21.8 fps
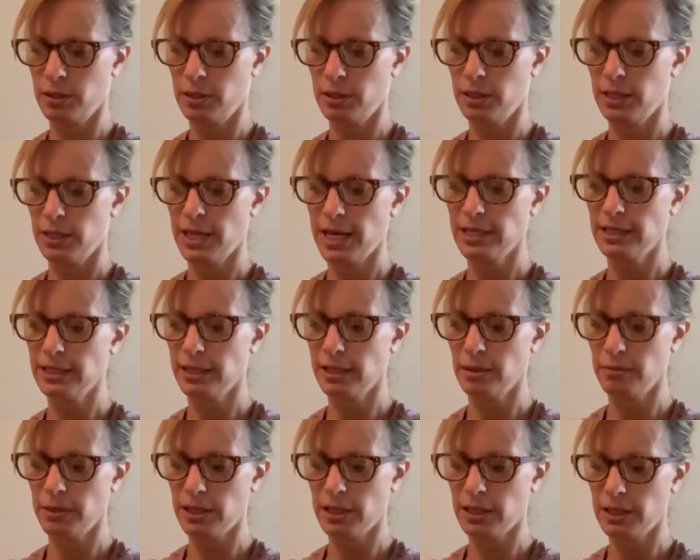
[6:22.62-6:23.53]
That's gonna
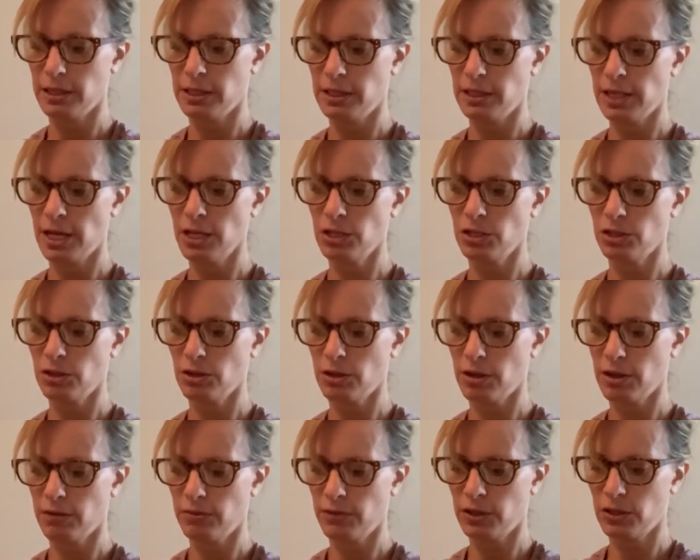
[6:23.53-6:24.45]
be the center
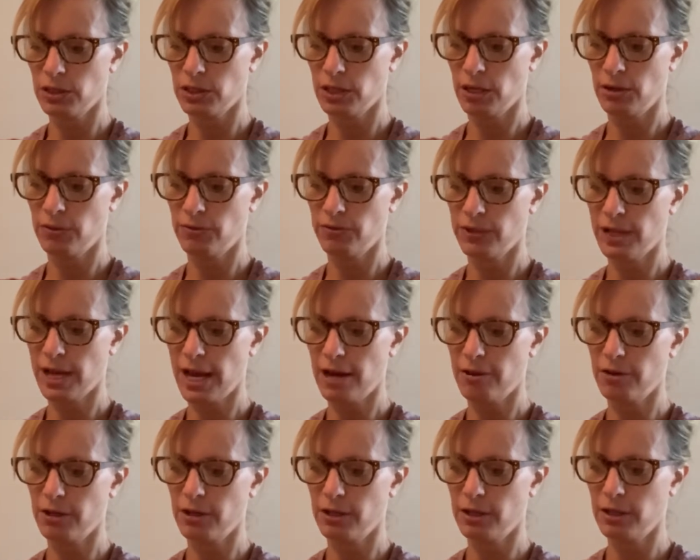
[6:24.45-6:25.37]
of our
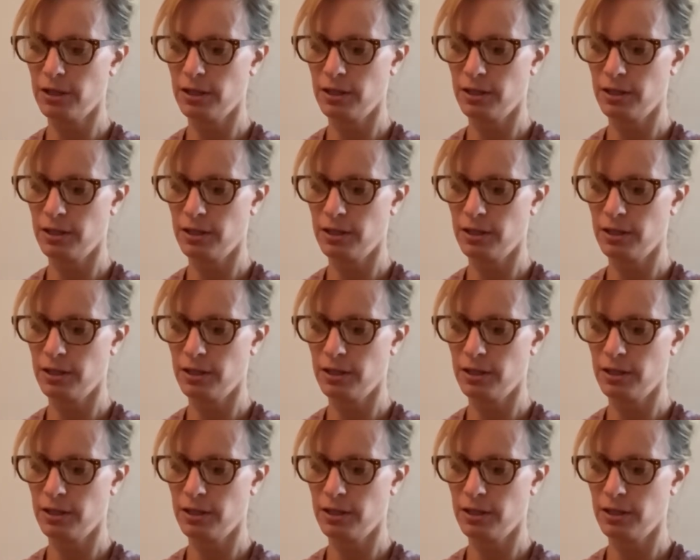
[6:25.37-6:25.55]
sunflower.